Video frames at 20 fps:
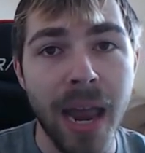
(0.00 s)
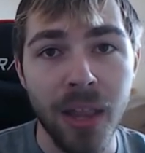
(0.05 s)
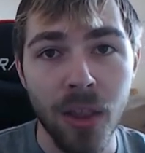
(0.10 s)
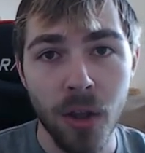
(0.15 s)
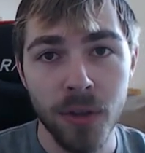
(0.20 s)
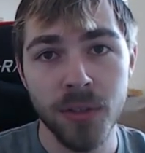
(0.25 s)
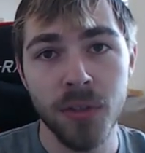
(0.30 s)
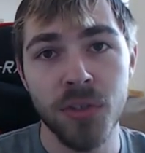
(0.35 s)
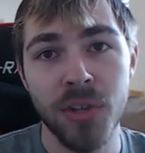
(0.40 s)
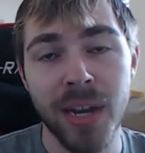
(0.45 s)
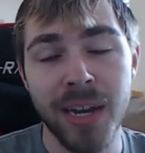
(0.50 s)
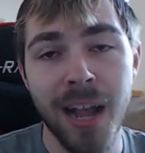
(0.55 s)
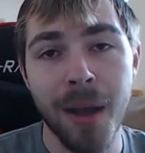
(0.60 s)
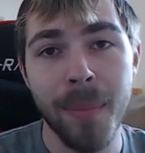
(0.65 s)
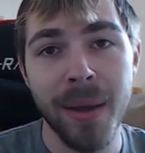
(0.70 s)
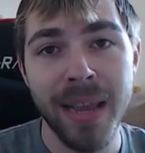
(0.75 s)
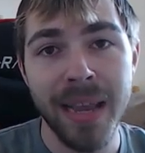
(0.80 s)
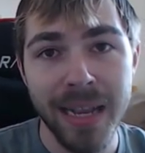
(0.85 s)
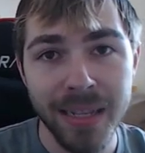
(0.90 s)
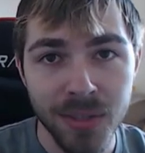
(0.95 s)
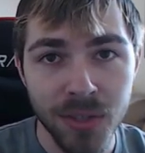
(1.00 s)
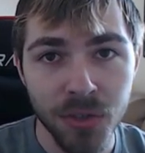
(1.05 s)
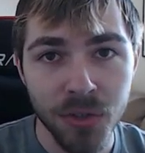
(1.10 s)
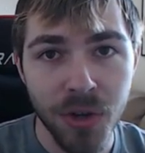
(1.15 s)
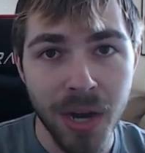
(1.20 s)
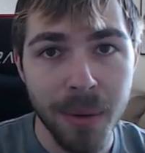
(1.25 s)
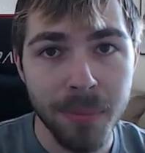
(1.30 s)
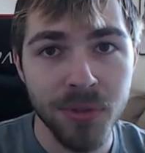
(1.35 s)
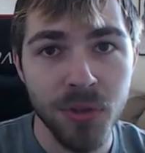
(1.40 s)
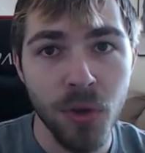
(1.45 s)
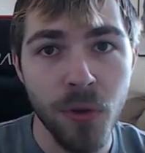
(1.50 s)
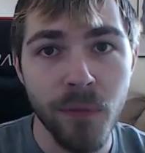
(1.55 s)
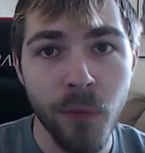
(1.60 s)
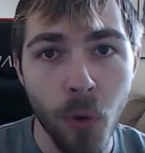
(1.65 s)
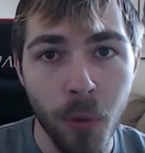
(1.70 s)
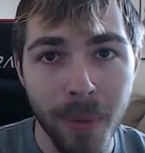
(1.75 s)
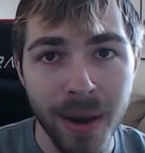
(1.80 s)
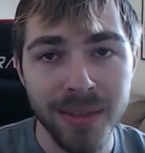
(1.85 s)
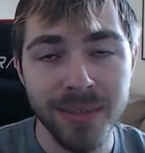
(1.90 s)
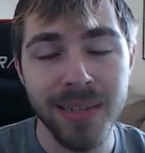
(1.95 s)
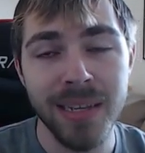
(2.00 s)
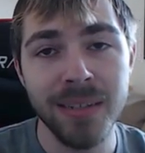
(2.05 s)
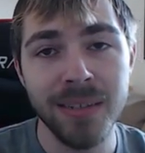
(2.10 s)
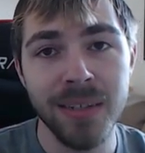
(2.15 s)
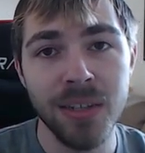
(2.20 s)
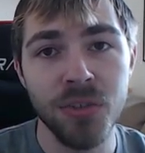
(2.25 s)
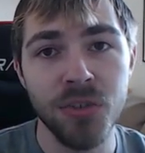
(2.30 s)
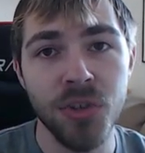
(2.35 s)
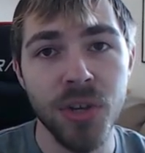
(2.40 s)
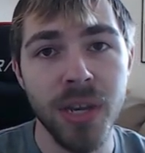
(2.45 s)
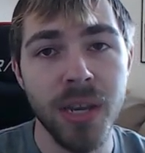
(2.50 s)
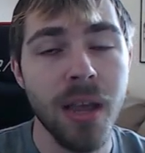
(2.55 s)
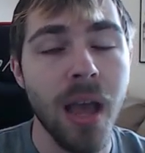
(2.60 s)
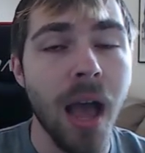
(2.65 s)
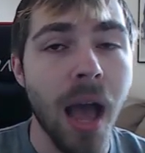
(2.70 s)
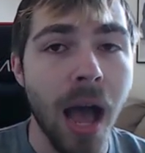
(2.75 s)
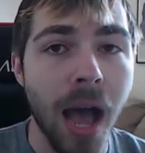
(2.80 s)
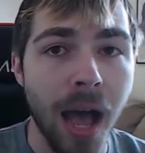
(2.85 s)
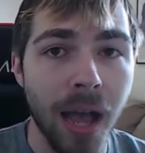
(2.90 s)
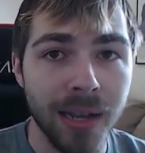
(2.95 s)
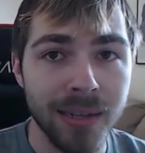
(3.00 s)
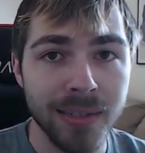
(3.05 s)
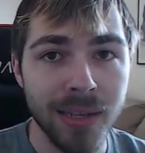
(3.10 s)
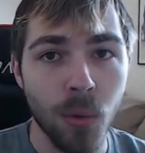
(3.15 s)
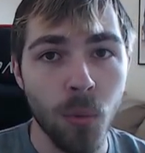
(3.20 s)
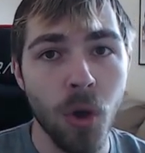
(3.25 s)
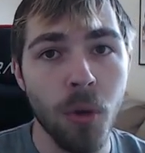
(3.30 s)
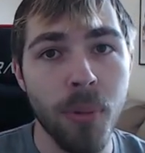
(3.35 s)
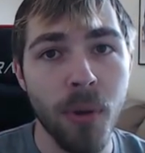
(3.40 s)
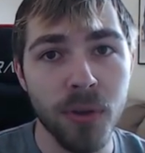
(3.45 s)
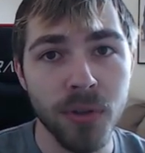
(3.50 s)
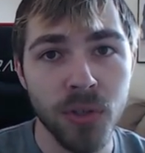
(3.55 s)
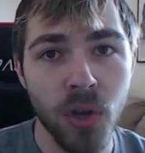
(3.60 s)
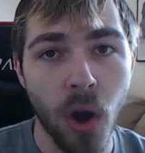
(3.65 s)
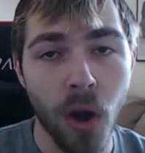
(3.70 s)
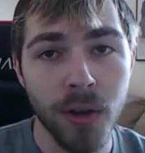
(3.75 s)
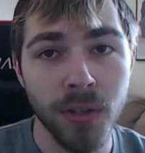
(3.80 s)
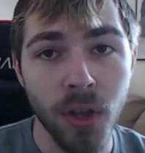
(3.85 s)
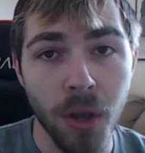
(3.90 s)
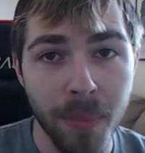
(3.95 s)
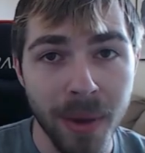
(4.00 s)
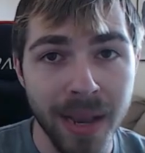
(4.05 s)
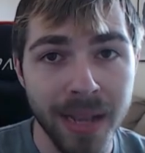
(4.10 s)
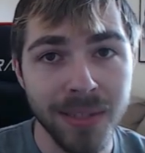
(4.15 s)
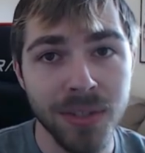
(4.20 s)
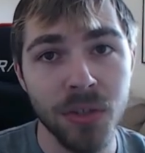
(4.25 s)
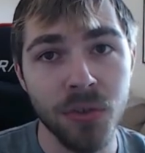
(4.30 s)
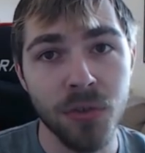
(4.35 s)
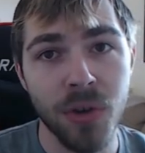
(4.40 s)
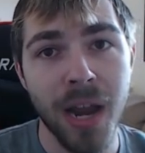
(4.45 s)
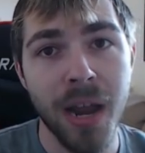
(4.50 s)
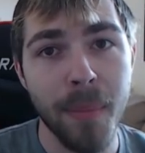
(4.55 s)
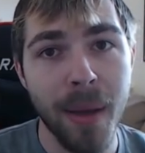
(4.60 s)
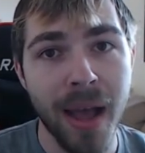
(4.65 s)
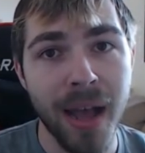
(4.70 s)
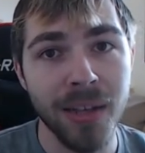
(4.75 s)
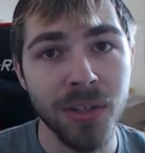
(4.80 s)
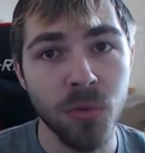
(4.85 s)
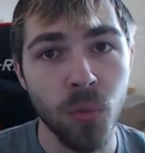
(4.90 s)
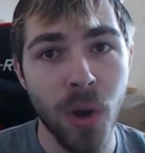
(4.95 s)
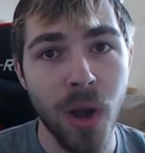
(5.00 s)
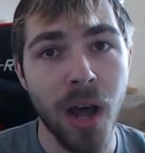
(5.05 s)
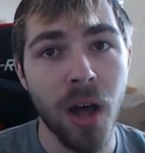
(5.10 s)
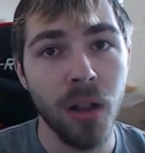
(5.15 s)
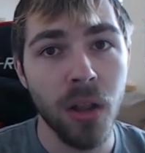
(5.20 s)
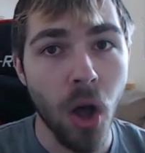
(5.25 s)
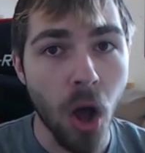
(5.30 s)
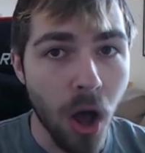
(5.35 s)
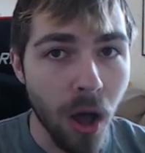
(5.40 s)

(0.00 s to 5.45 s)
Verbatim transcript: And also check out my Instagram too for my TCG because uh, I will post cards on my Instagram as well.